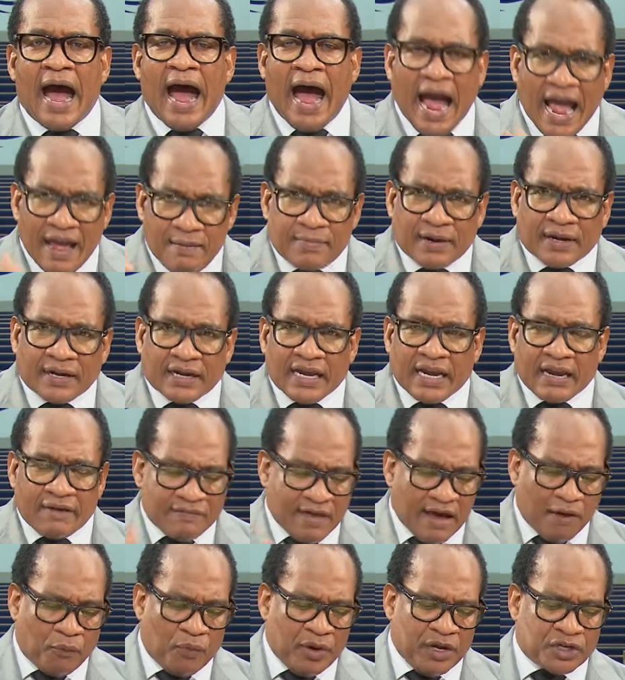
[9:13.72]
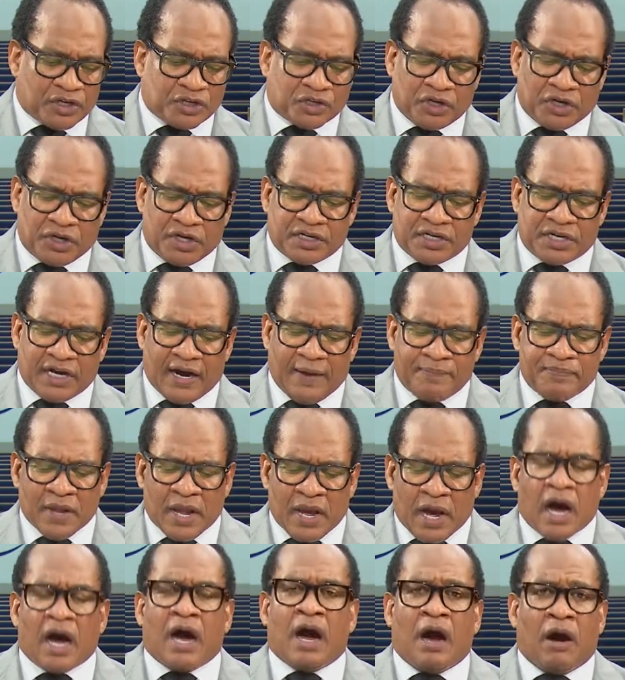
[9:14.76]
I believe that we should uh,
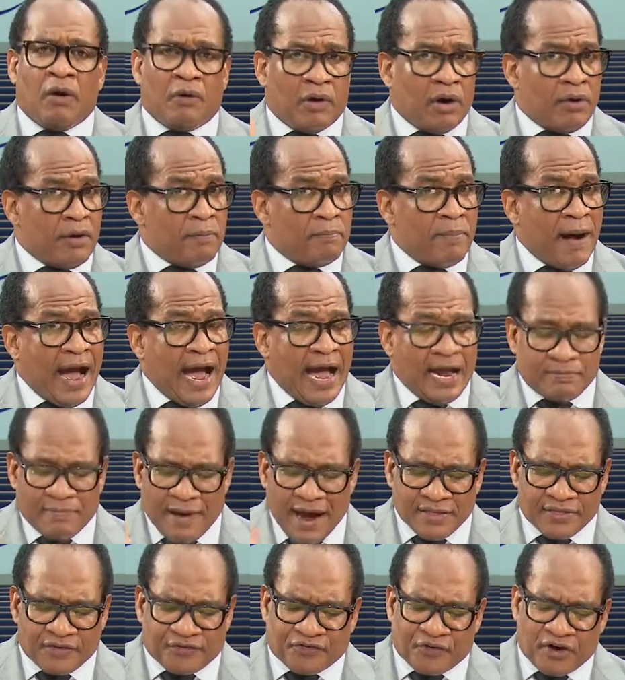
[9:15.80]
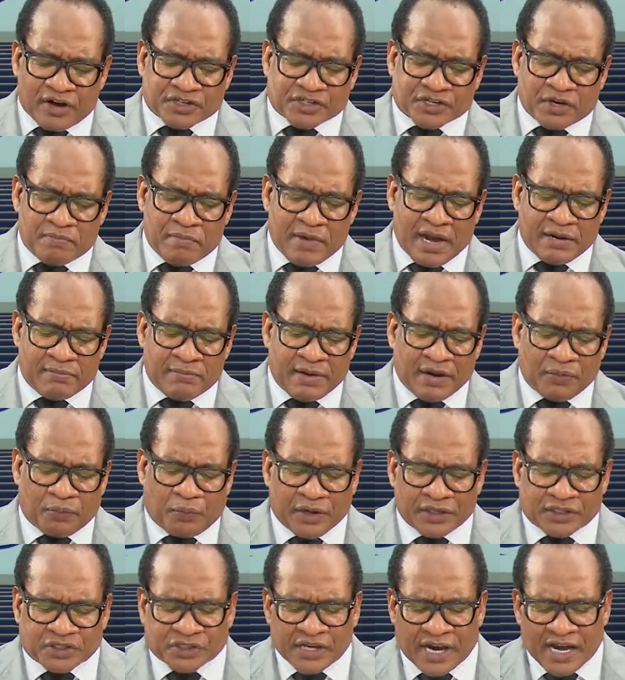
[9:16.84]
uh, uh abide by the First Amendment,
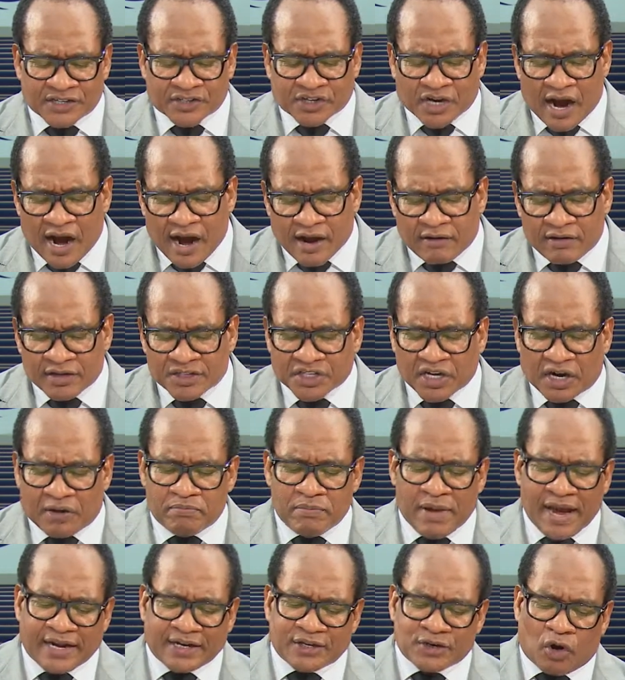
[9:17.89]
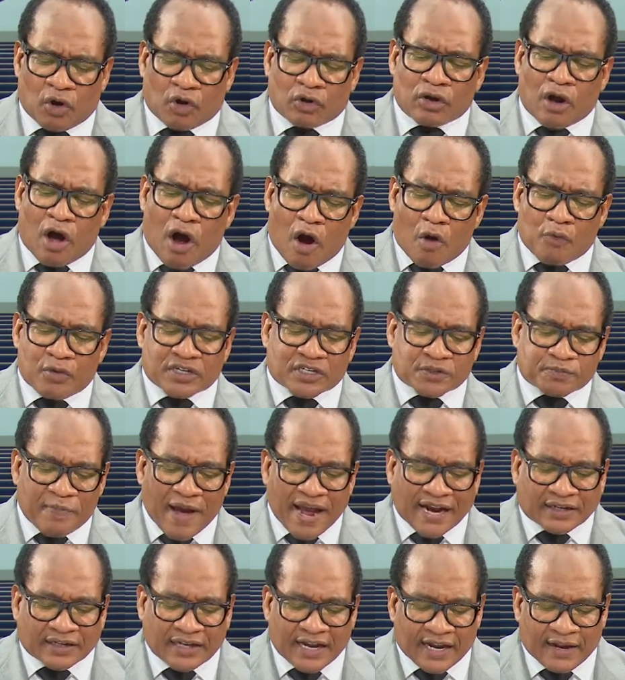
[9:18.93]
which says Congress shall make no law
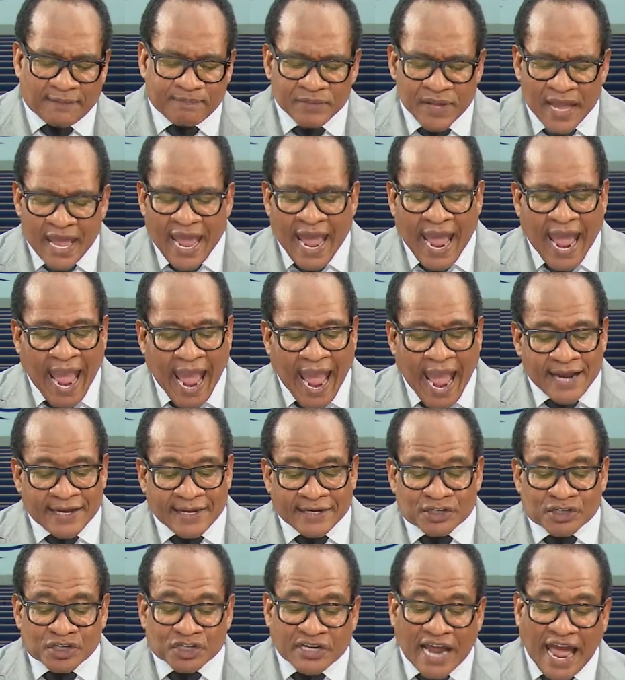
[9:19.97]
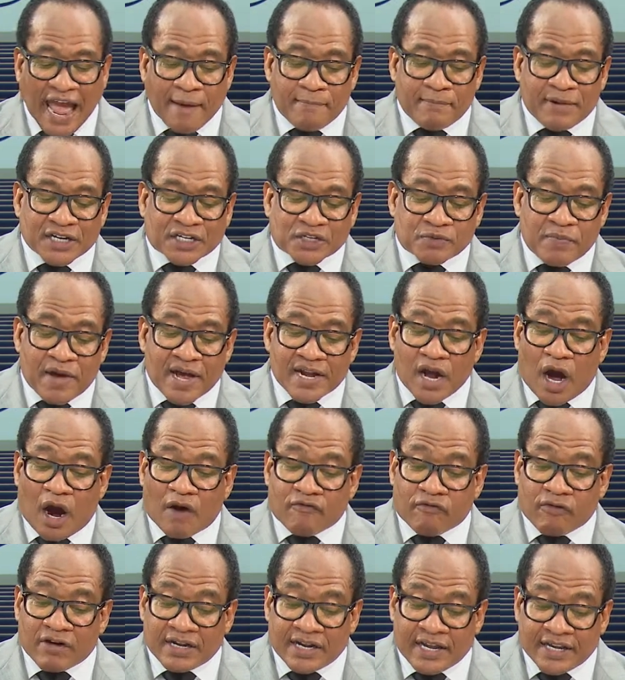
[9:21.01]
respecting an establishment
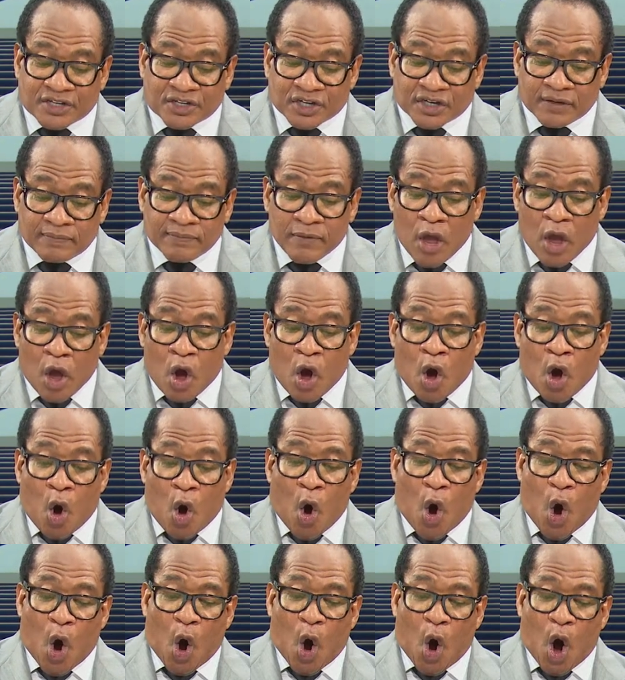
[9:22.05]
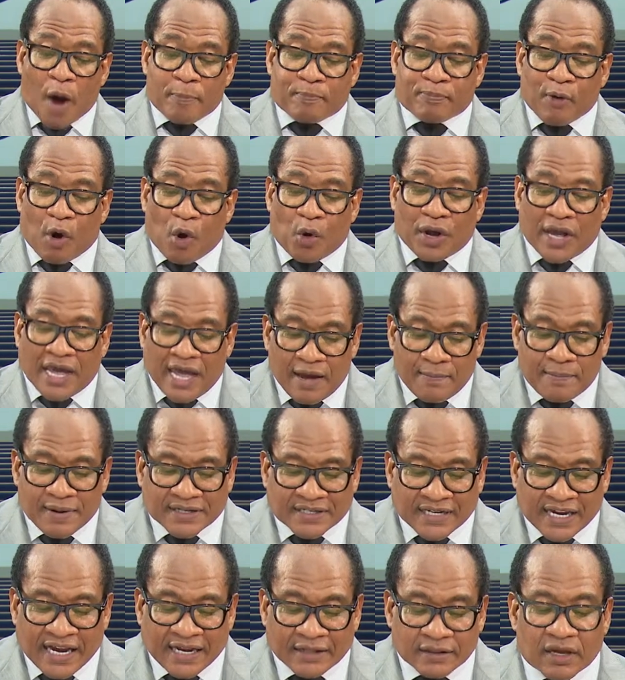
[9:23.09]
of religion or
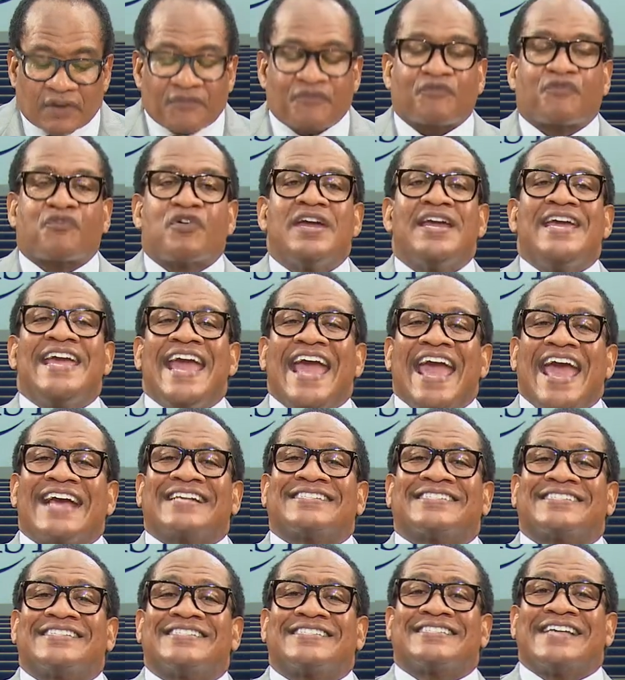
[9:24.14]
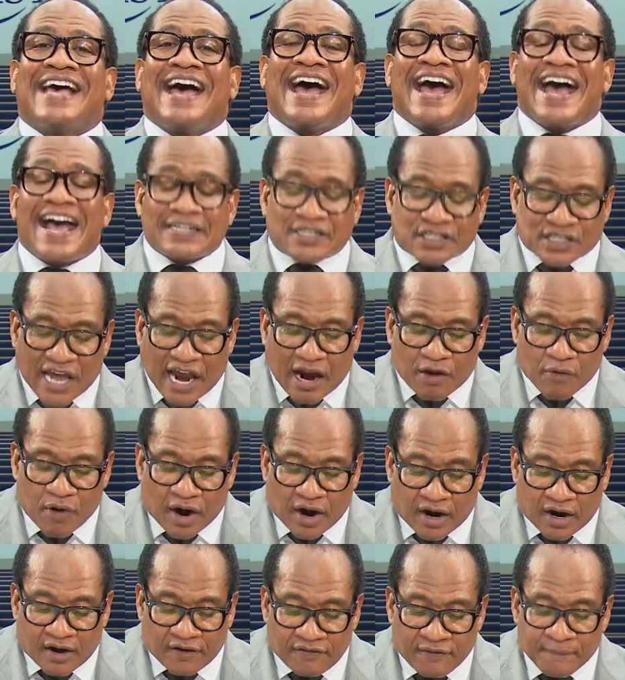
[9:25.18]
prohibiting the free exercise
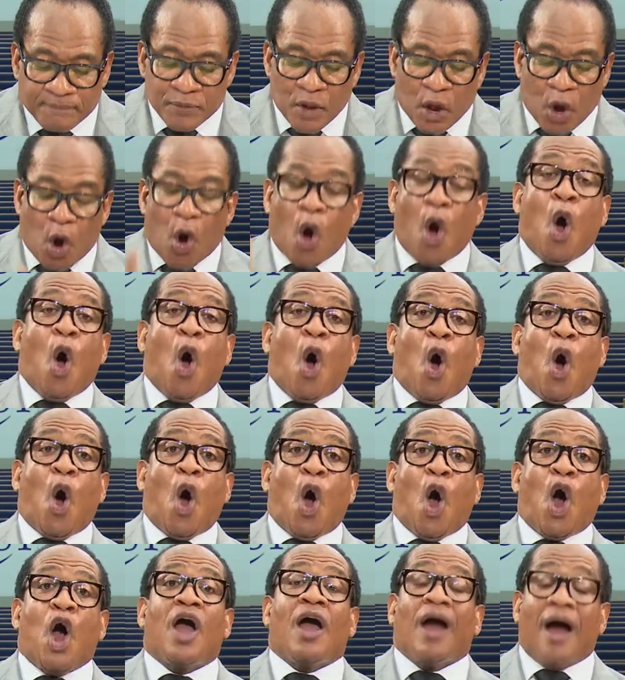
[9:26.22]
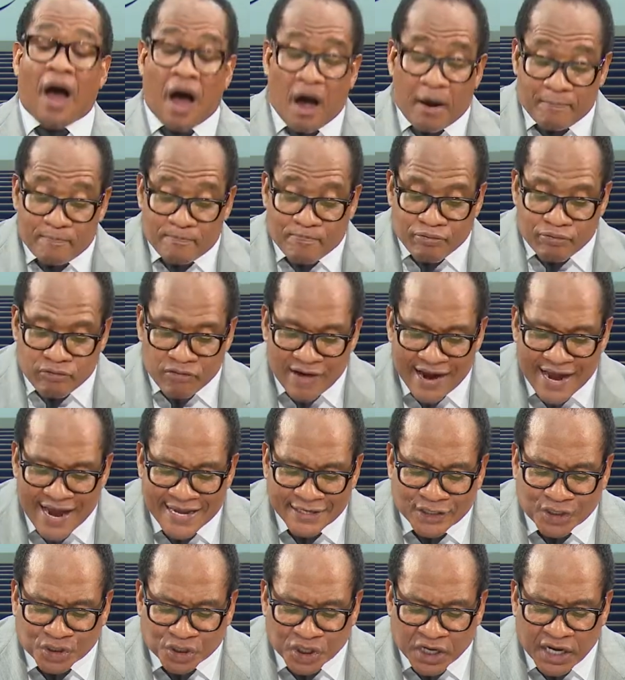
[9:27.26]
thereof or
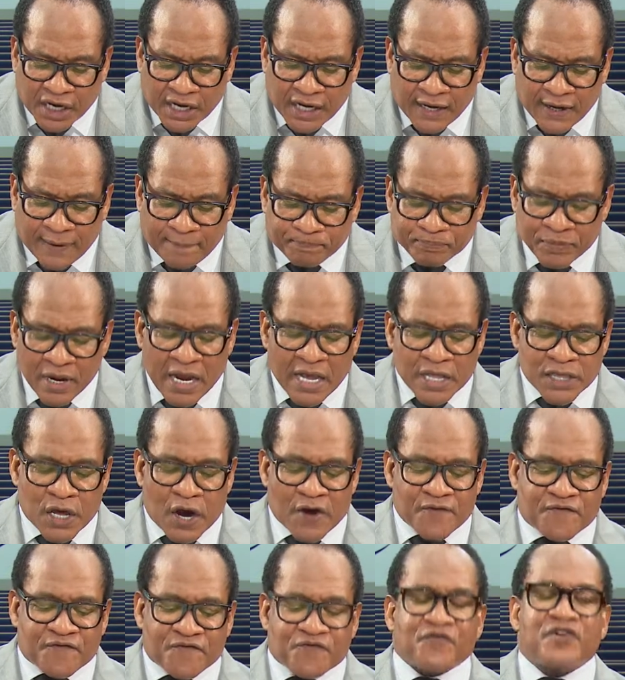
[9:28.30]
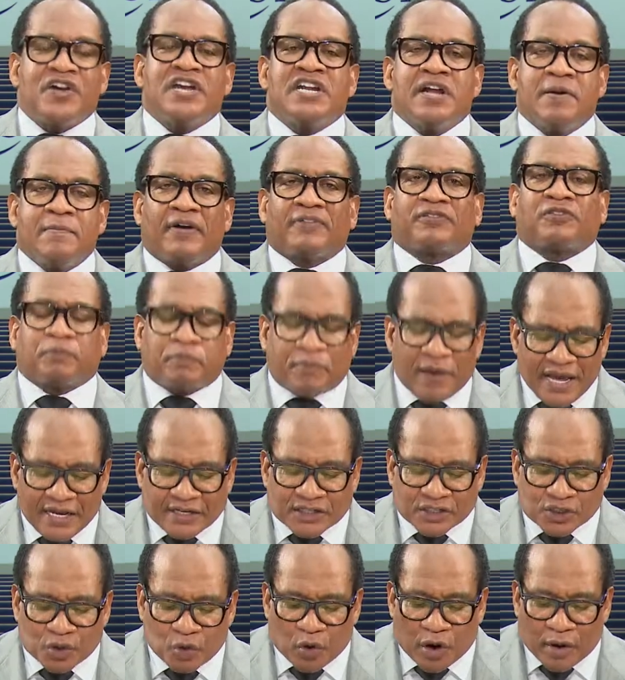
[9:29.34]
abridging the freedom of
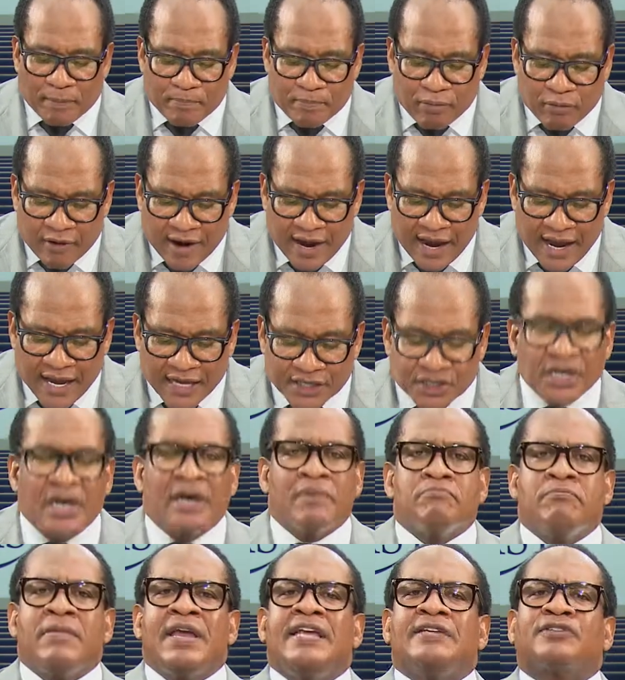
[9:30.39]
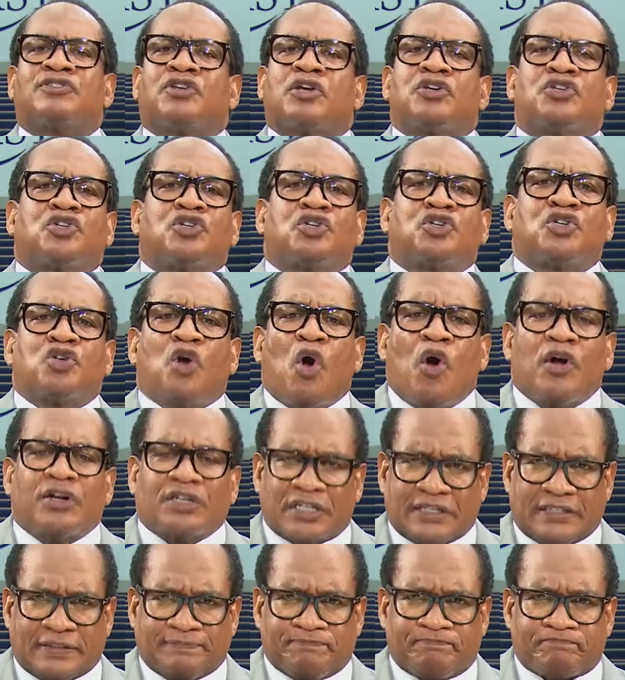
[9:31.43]
speech. To abridge means to
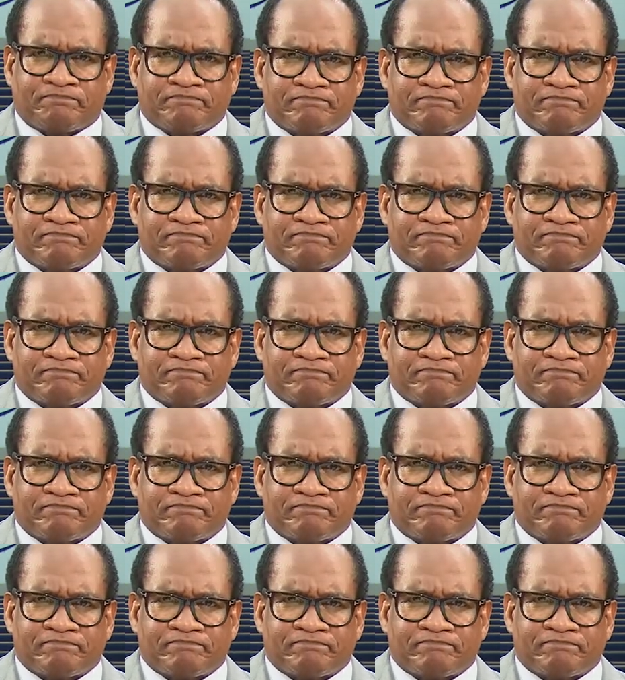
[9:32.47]
shorten.